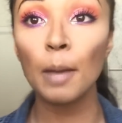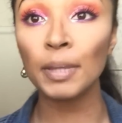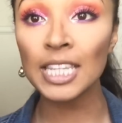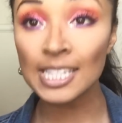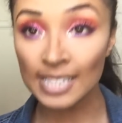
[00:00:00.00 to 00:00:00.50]

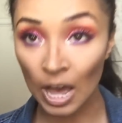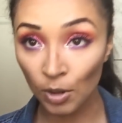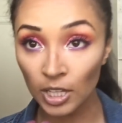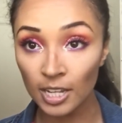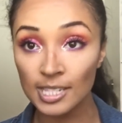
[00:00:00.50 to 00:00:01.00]
But this is
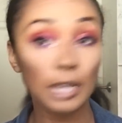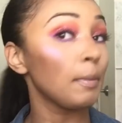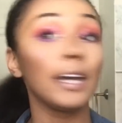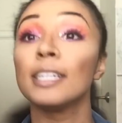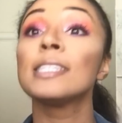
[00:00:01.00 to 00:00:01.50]
how it looks like
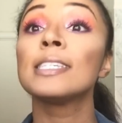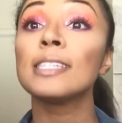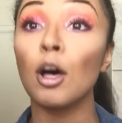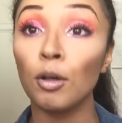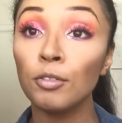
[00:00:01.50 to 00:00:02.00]
by
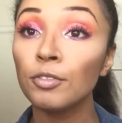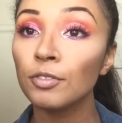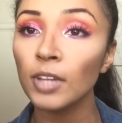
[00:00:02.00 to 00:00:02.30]
itself.